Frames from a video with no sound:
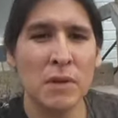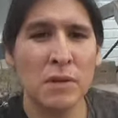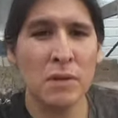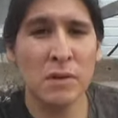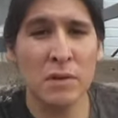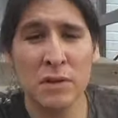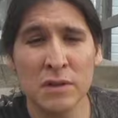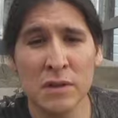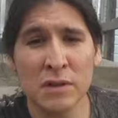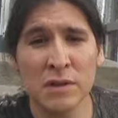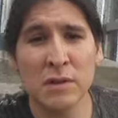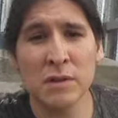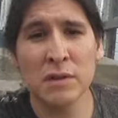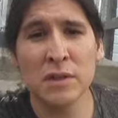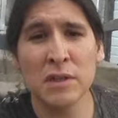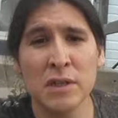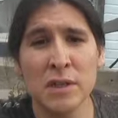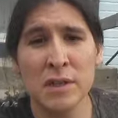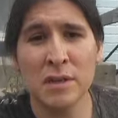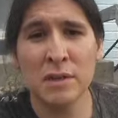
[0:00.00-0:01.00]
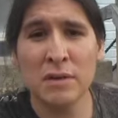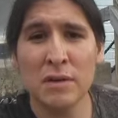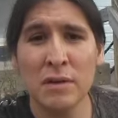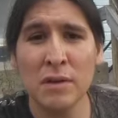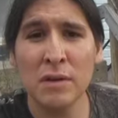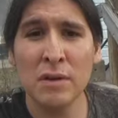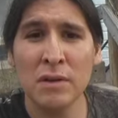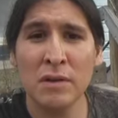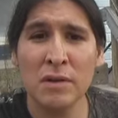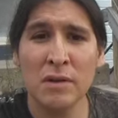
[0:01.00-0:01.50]
or the
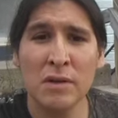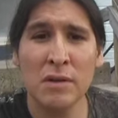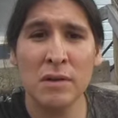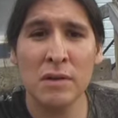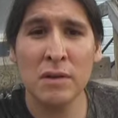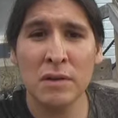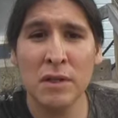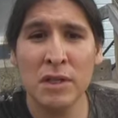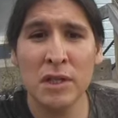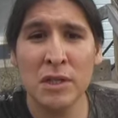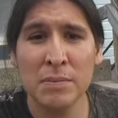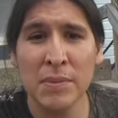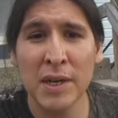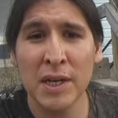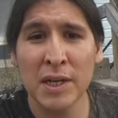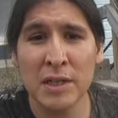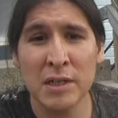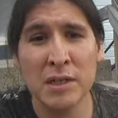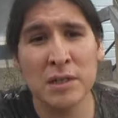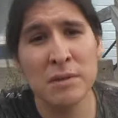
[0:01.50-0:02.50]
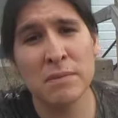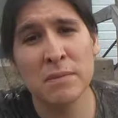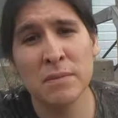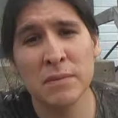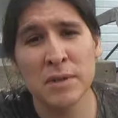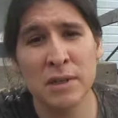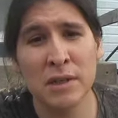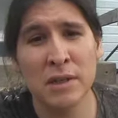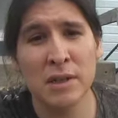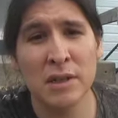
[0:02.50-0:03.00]
or the Spanish
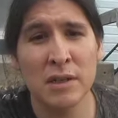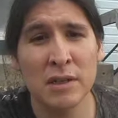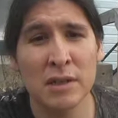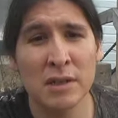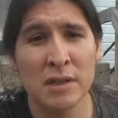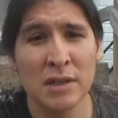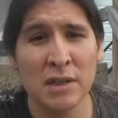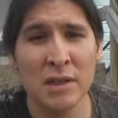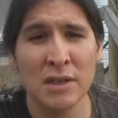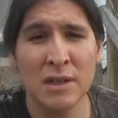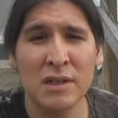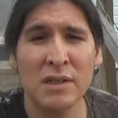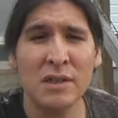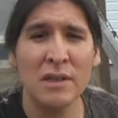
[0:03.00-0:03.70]
uh,